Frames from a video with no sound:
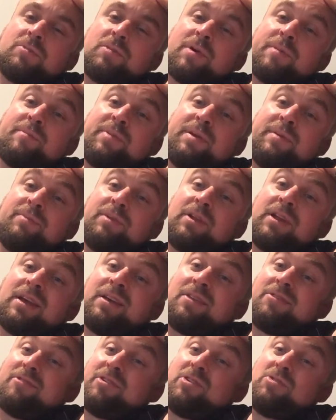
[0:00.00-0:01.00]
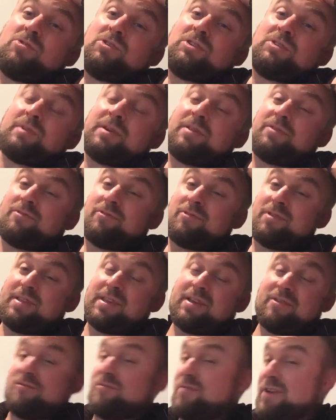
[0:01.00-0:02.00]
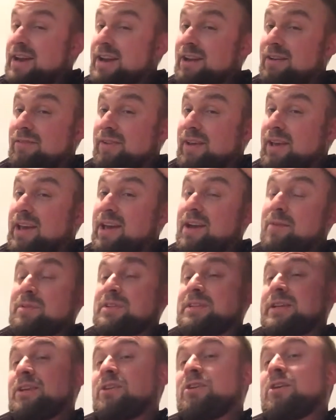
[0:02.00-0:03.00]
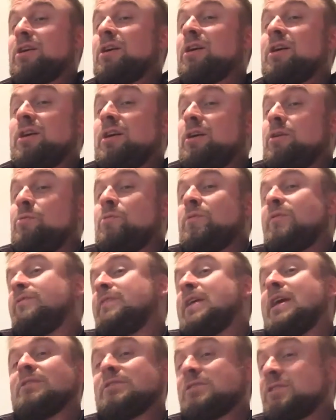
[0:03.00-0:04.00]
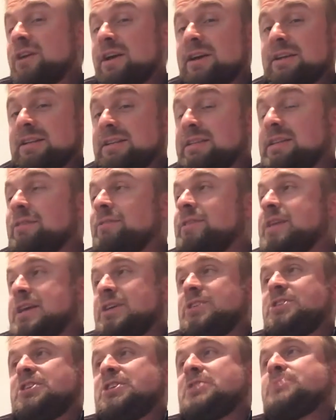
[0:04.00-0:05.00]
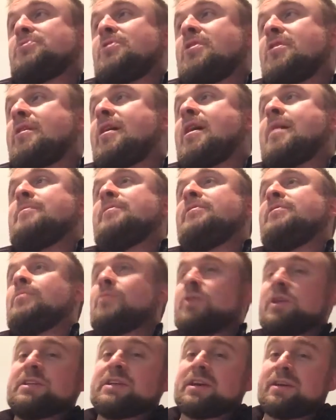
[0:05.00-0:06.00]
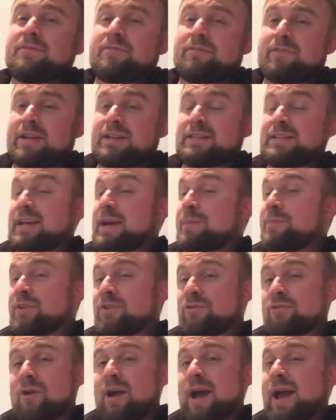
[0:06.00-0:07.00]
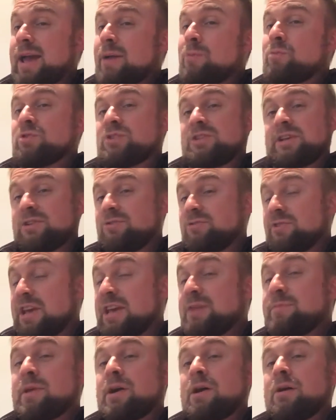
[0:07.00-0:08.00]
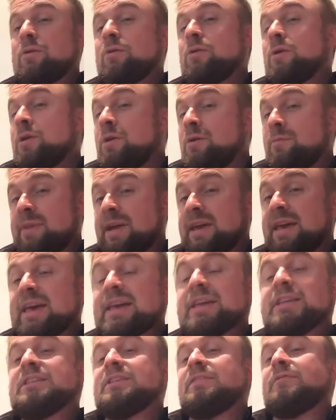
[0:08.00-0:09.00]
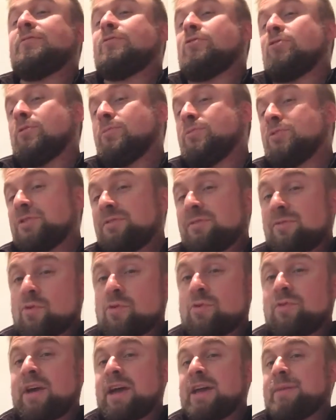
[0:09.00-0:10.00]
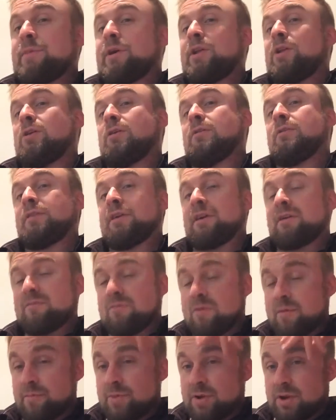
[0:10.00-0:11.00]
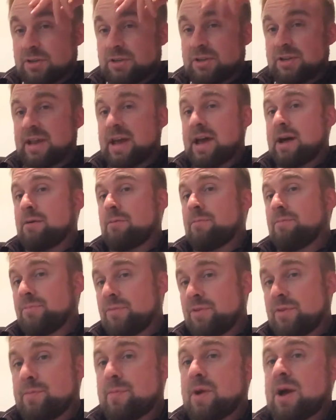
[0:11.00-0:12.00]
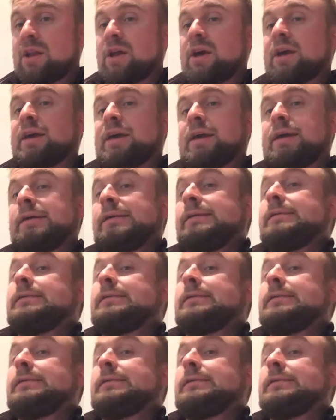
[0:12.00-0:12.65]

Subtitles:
When people are like 3/4 of the way through it, they're really loving it. And we say, look, we're now starting to sell next year's program. If you want to tell your friends, that'd be great. We'll send you an email, make it easy for them. Just forward that email on. Think of one person now that might like it.